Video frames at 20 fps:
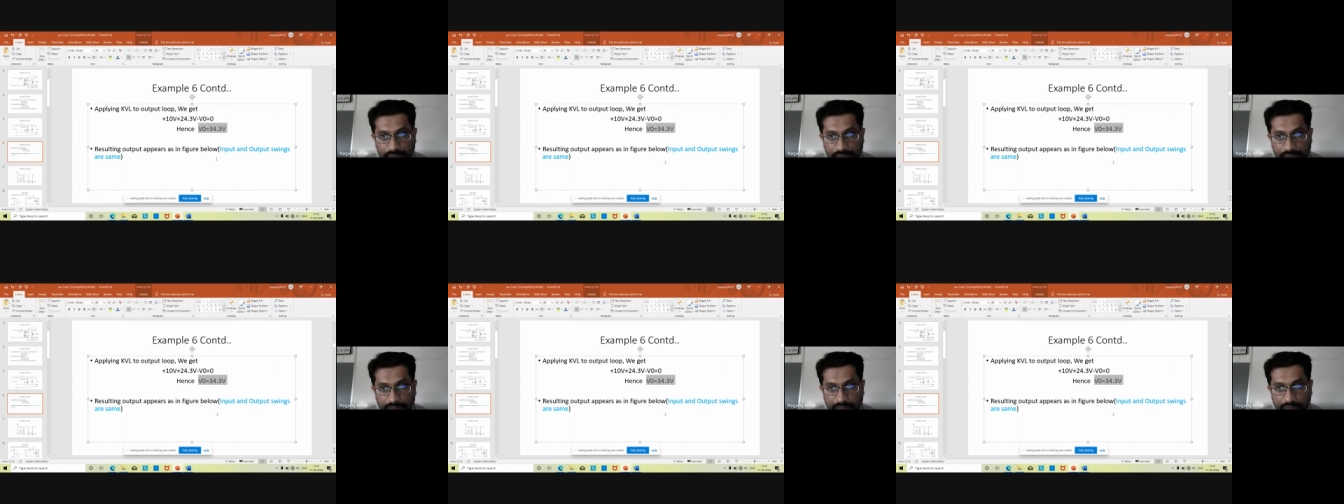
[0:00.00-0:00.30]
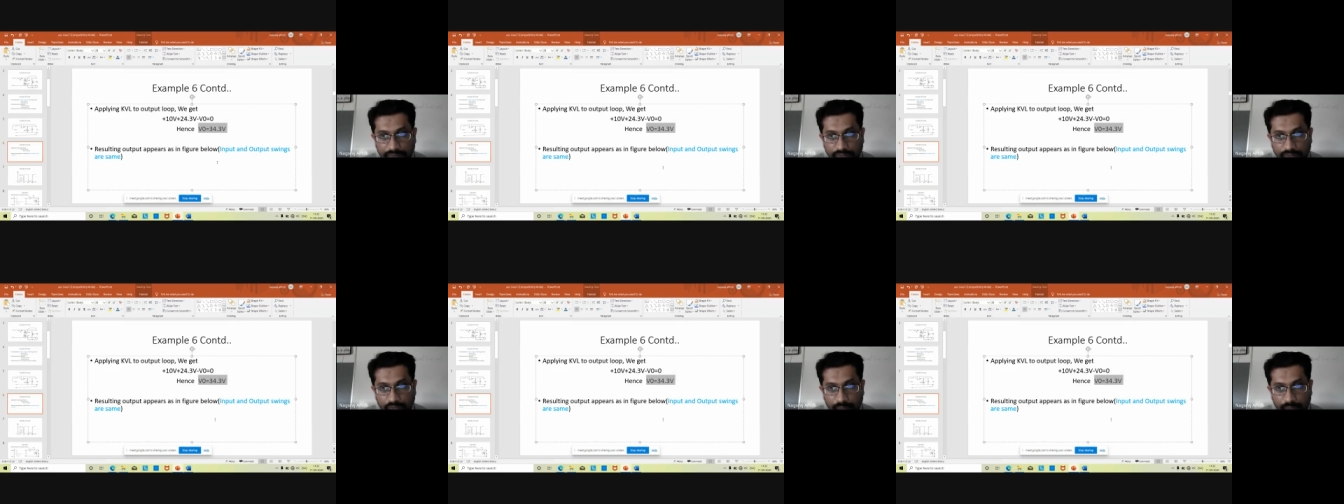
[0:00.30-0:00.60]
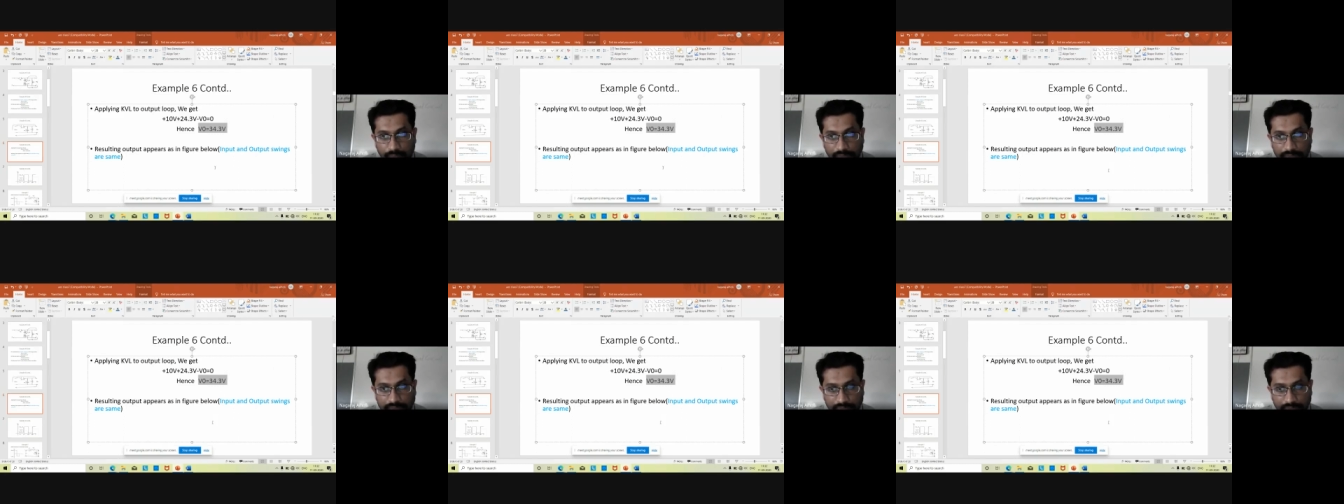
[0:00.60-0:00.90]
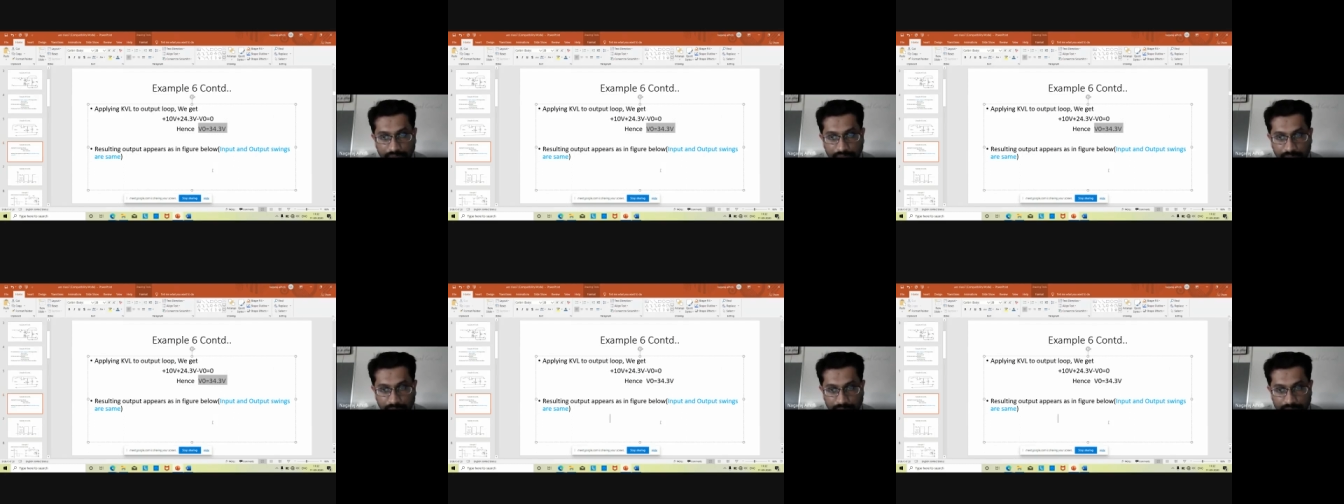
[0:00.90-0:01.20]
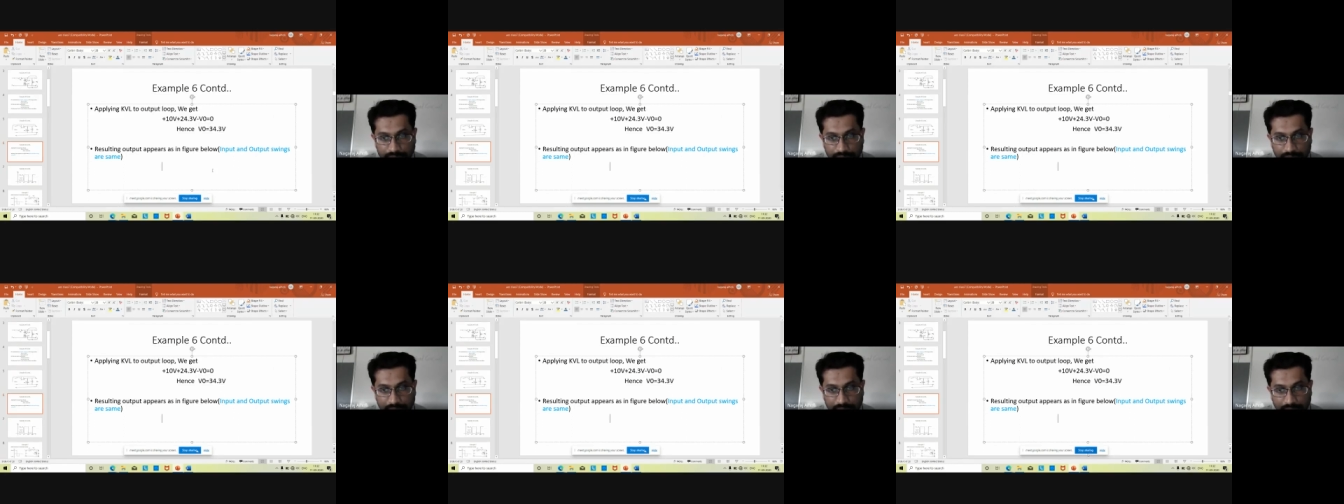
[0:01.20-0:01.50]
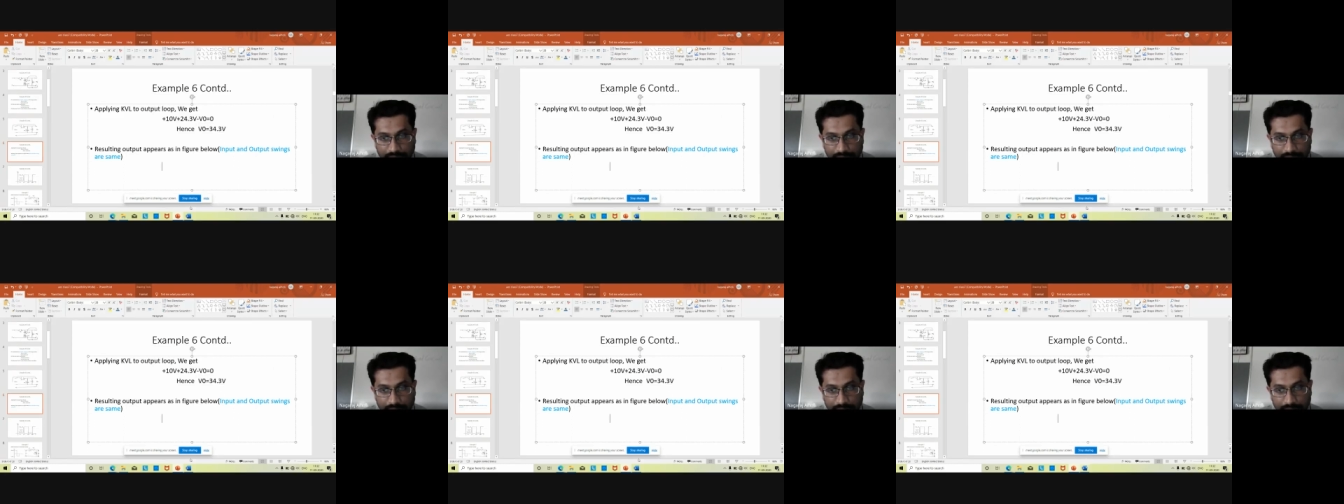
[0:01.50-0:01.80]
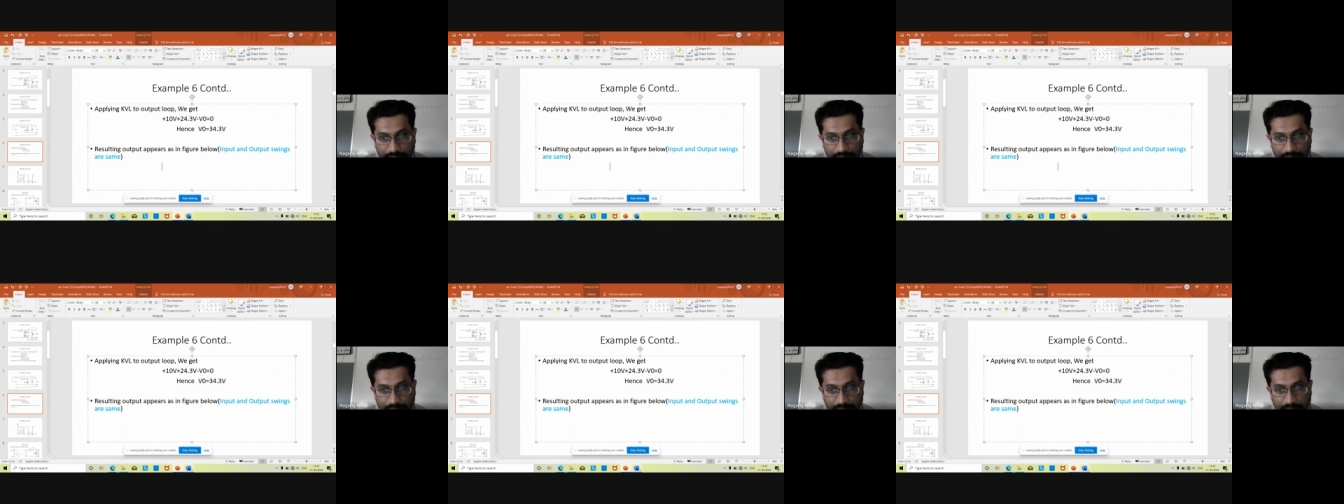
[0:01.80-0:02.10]
34.3 volts
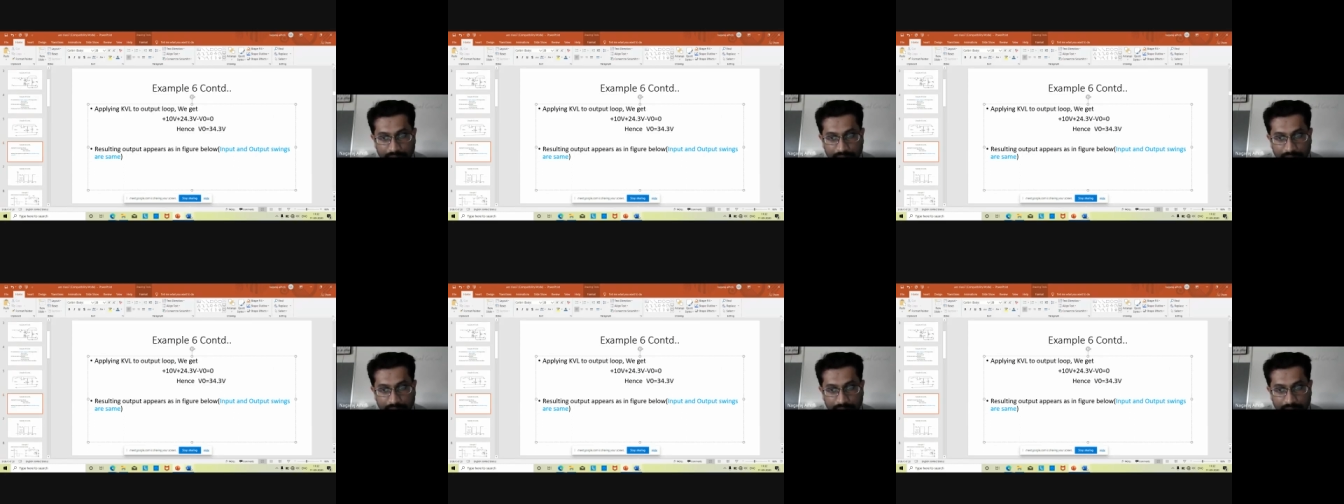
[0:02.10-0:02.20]
right